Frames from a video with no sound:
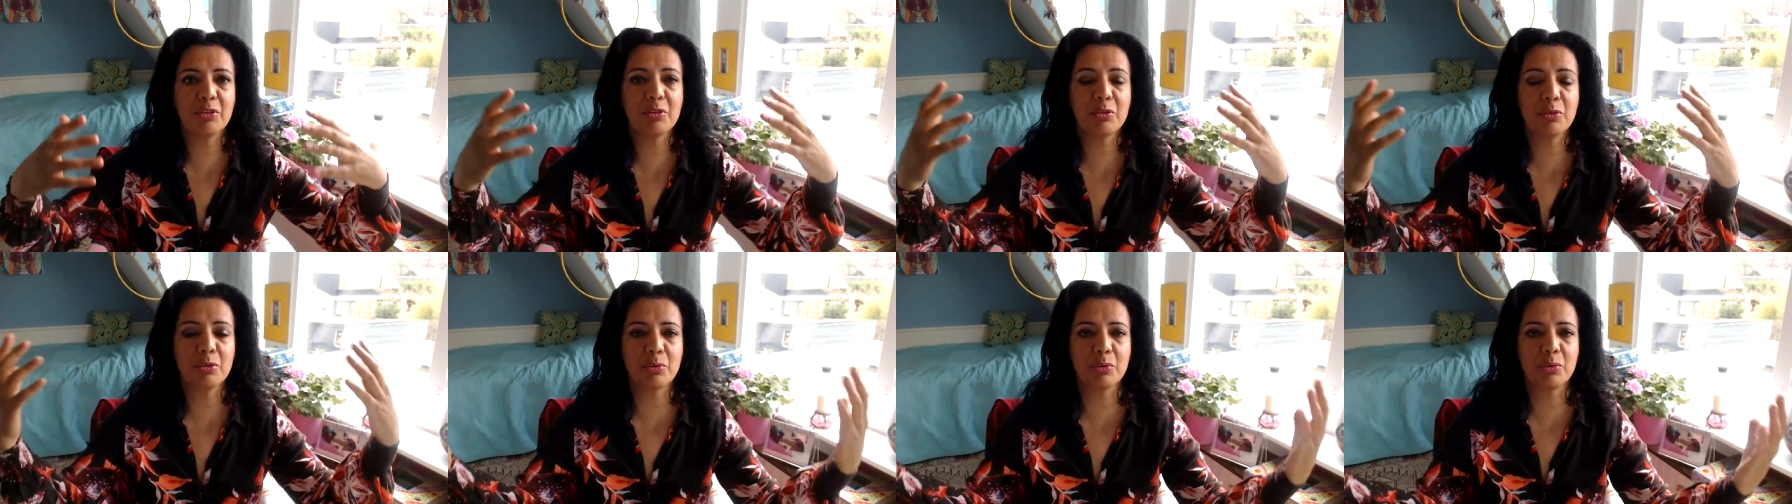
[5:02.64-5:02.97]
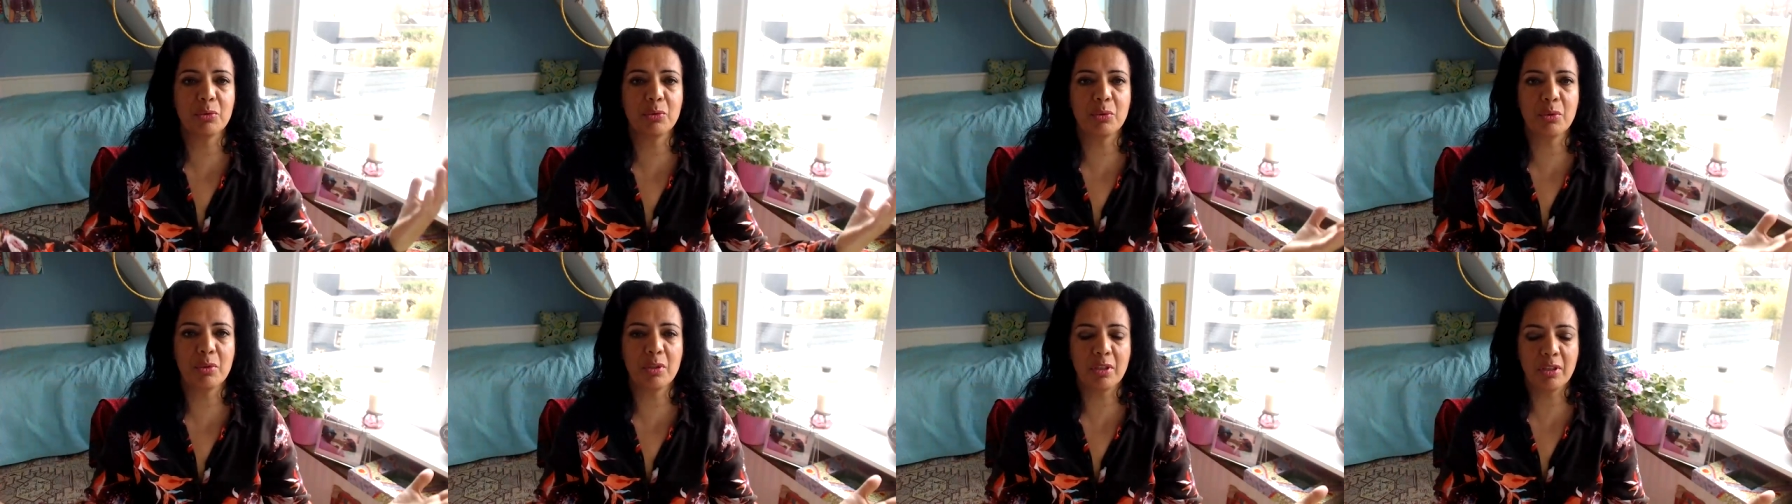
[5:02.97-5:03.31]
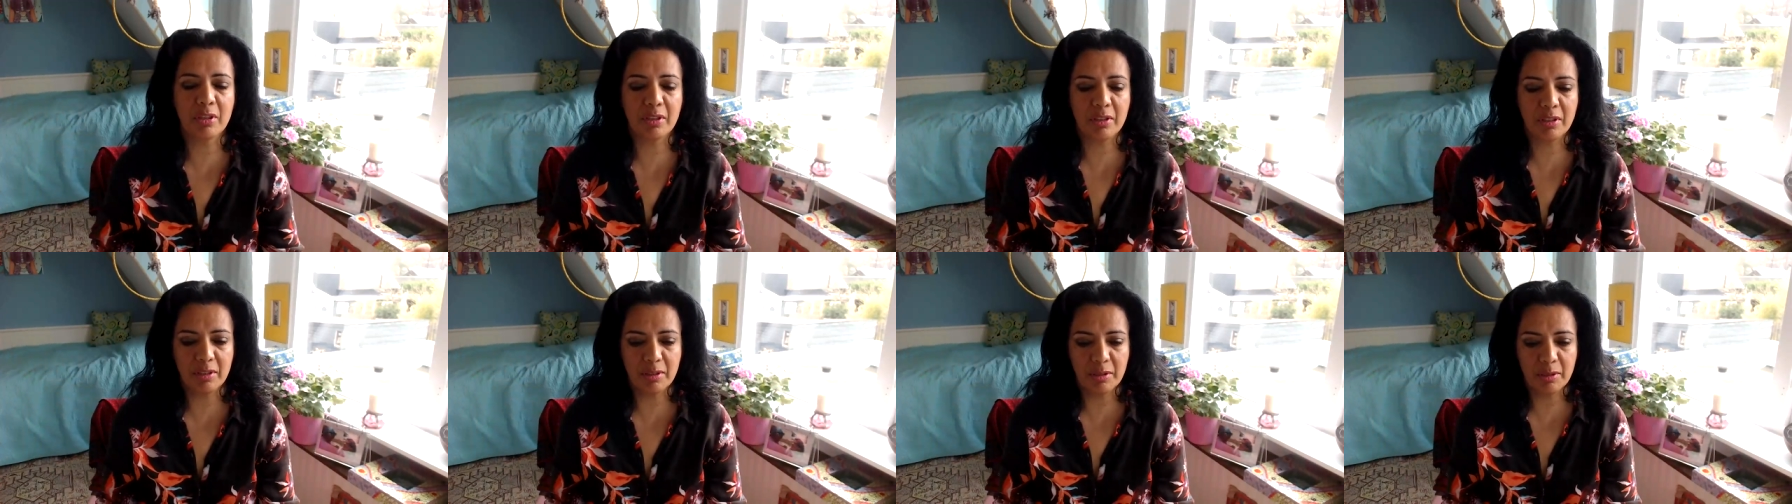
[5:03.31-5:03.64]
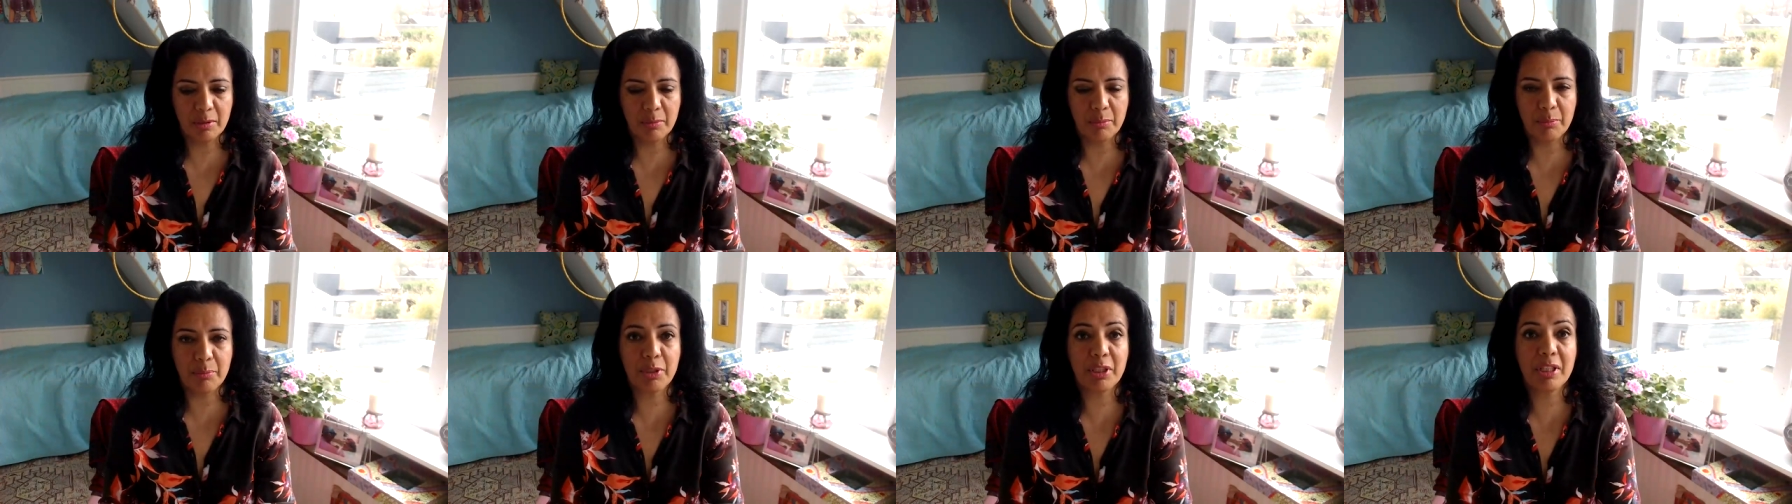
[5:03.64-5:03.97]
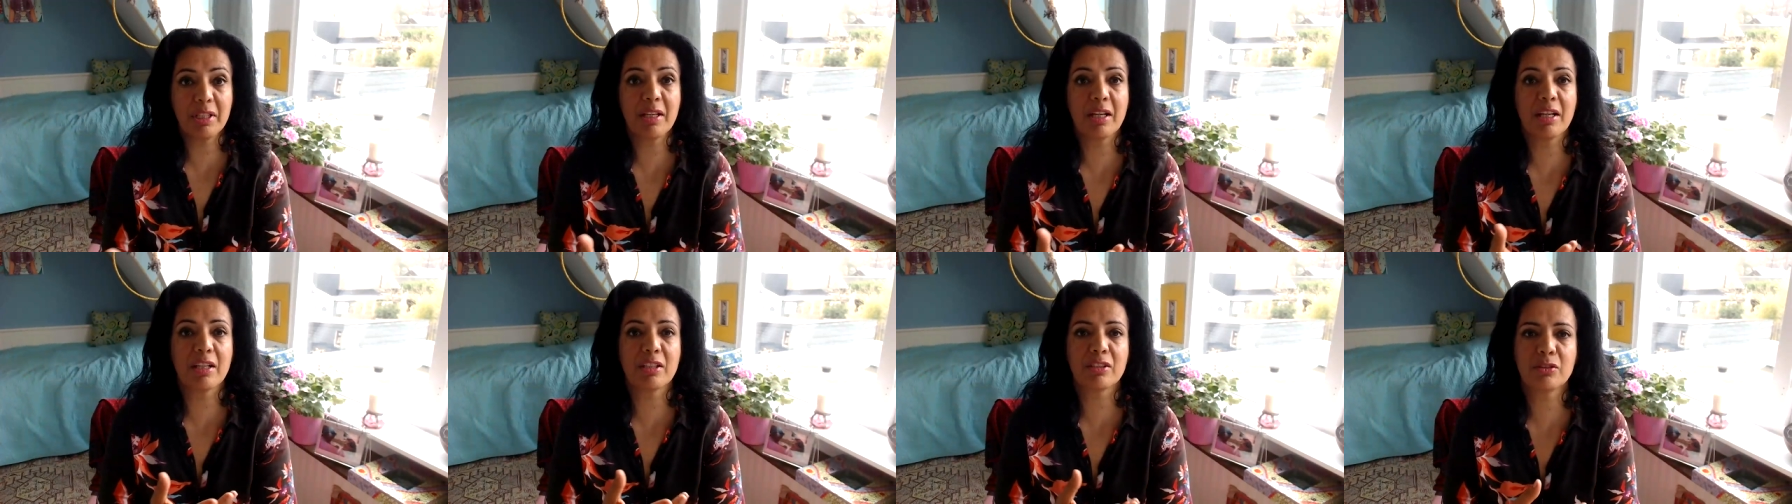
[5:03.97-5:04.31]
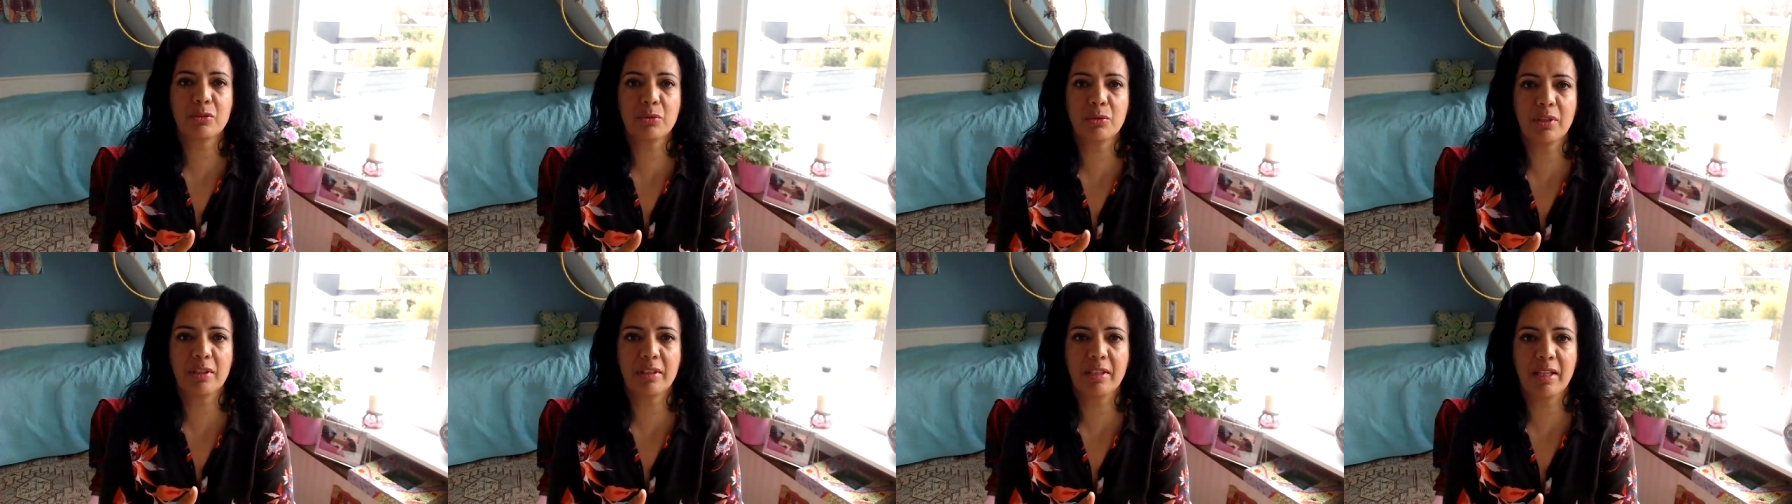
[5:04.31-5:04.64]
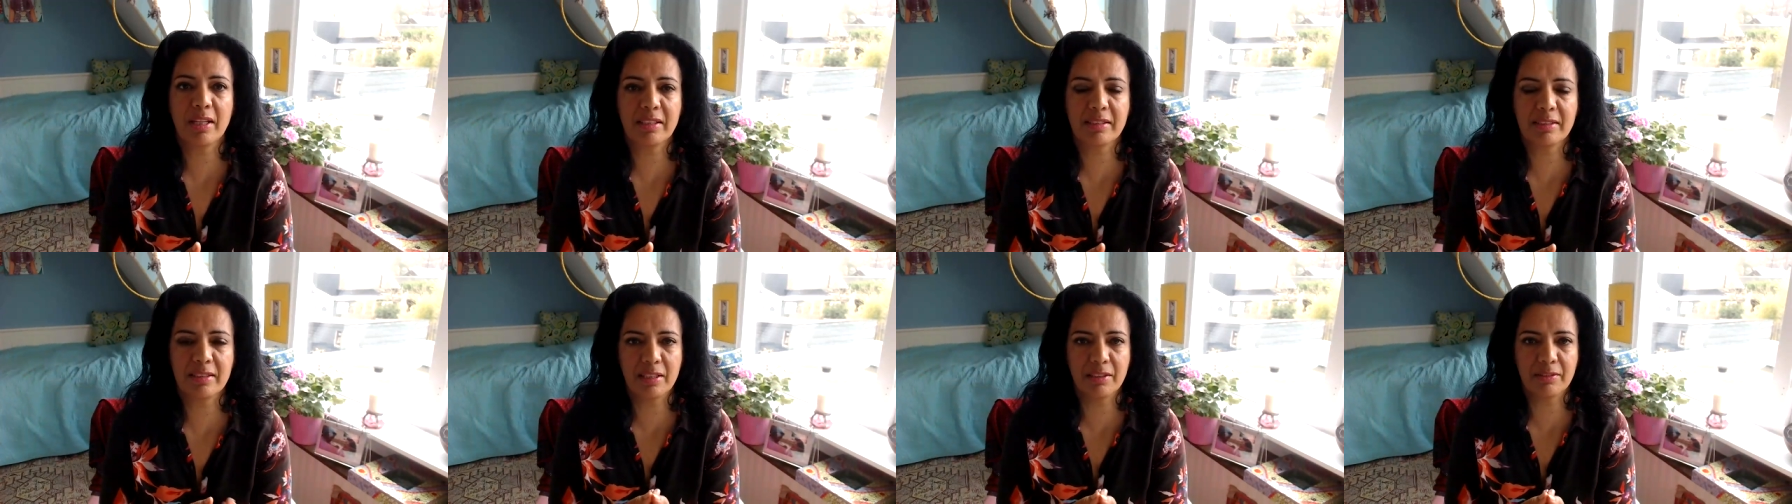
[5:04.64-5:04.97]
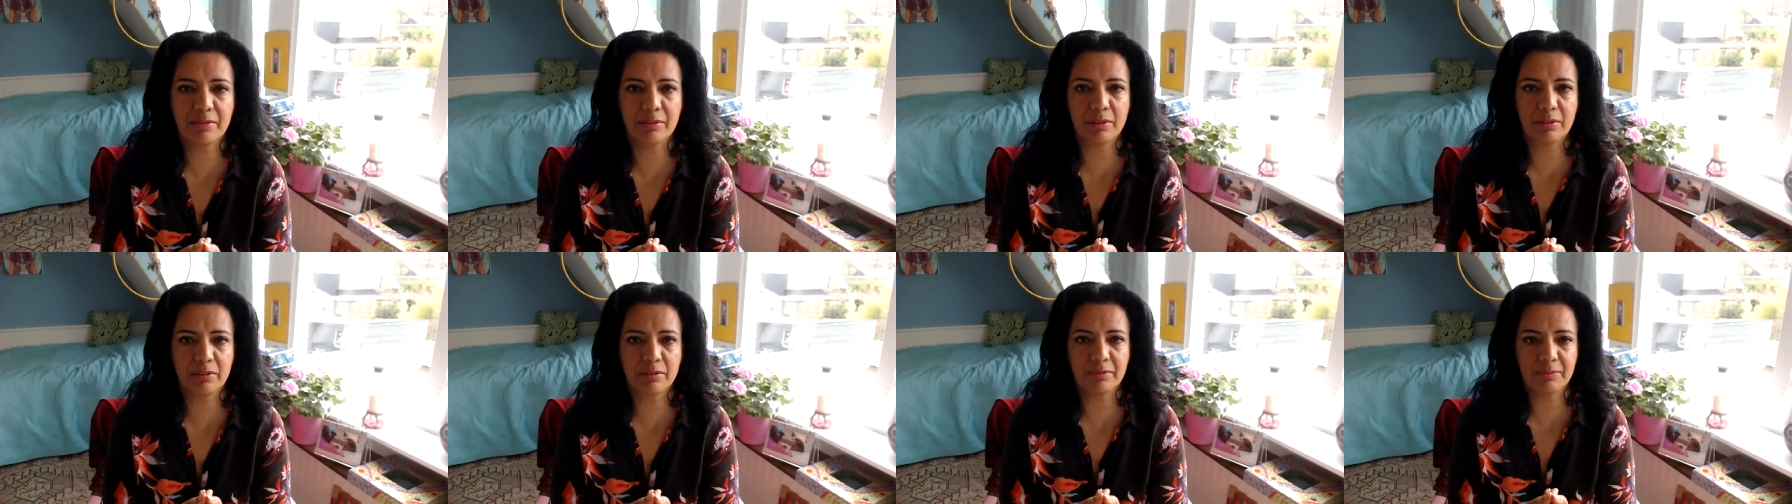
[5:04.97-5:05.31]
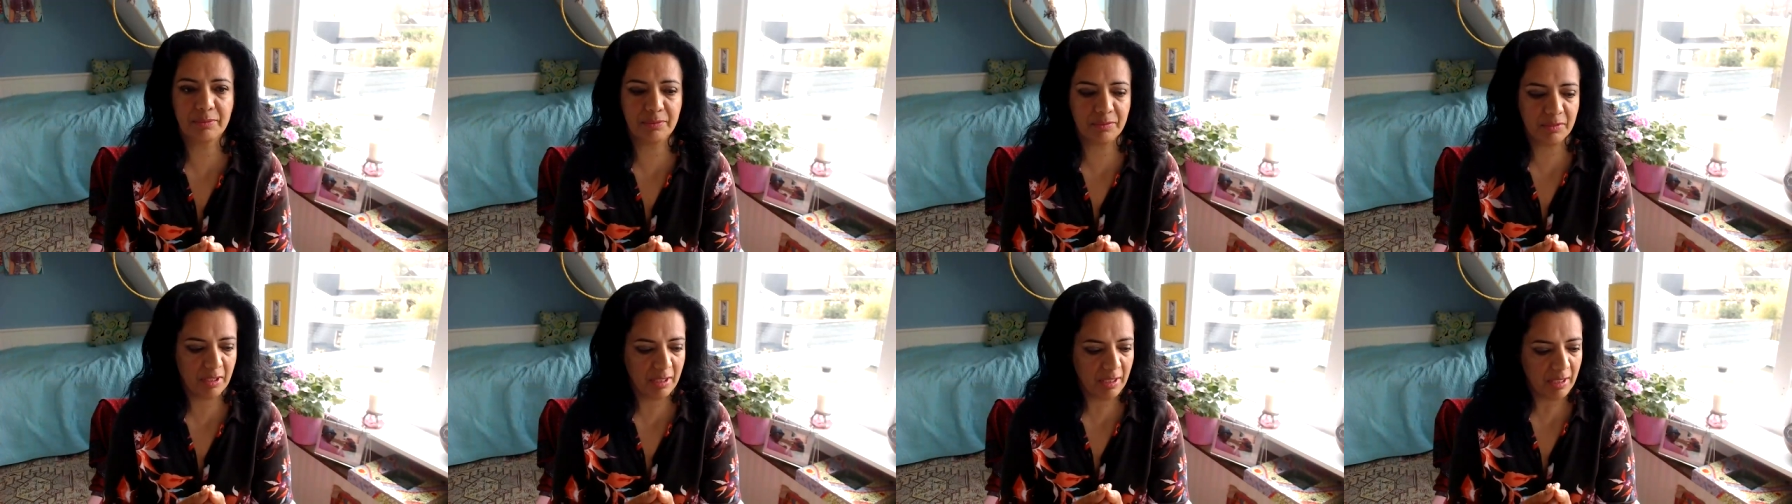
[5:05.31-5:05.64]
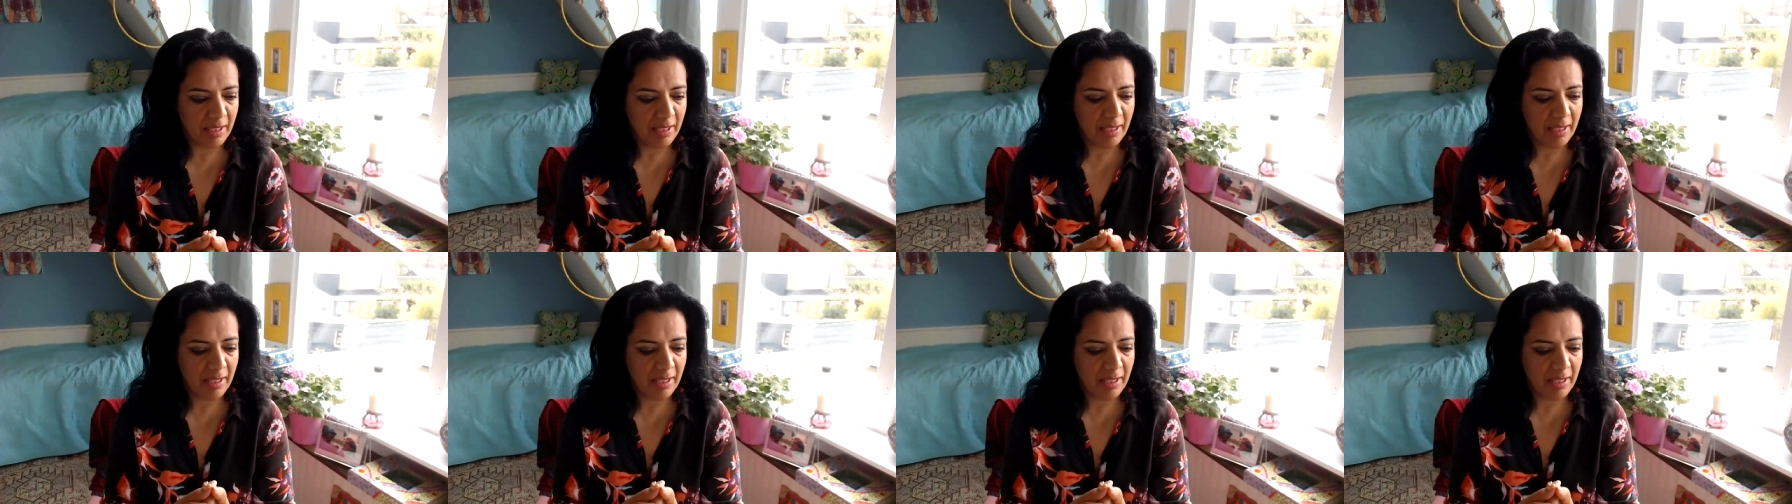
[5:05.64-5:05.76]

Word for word: to bring us to the next level.